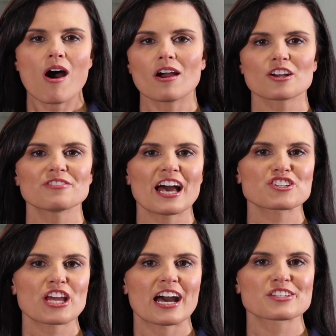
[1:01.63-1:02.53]
arc
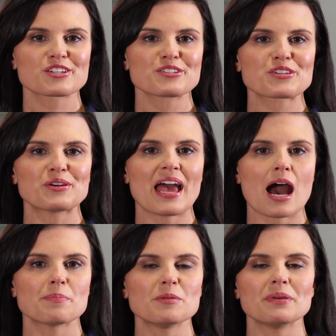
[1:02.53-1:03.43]
flash hazards could
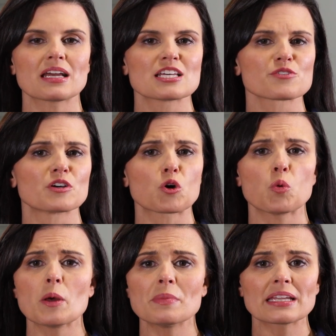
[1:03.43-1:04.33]
happen because of
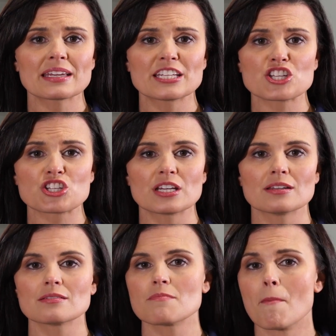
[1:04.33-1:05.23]
equipment
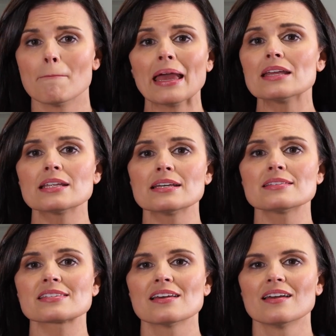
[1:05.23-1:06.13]
condition,
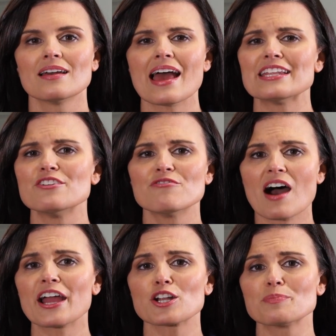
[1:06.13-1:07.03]
maintenance, and
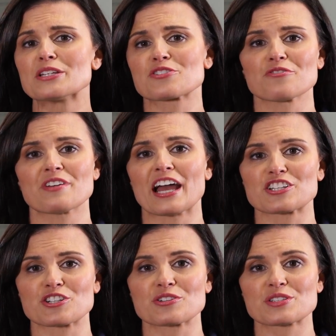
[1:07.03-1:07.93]
environmental
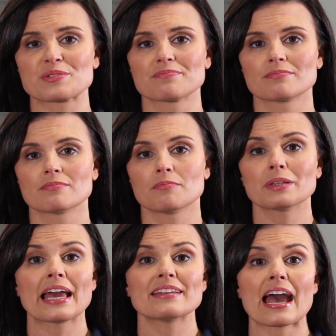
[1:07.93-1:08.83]
factors.
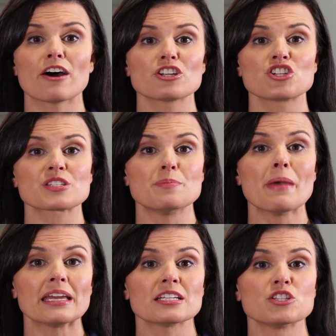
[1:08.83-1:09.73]
Planned outages and
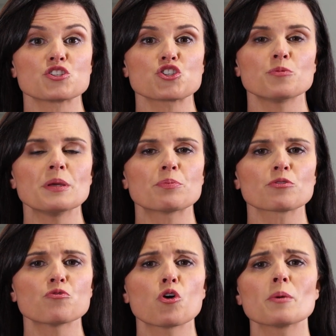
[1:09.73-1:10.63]
maintenance should be
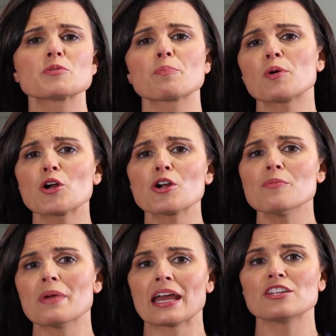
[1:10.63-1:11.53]
performed per
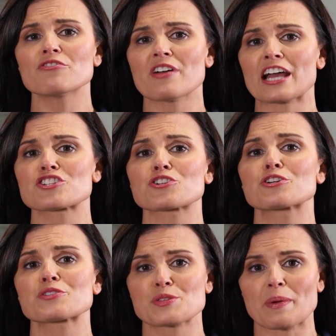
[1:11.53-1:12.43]

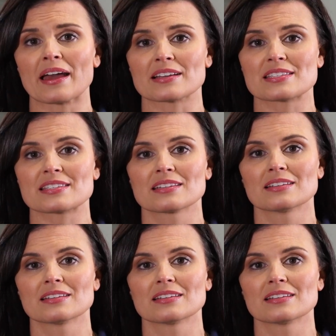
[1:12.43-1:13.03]
manufacturer specs.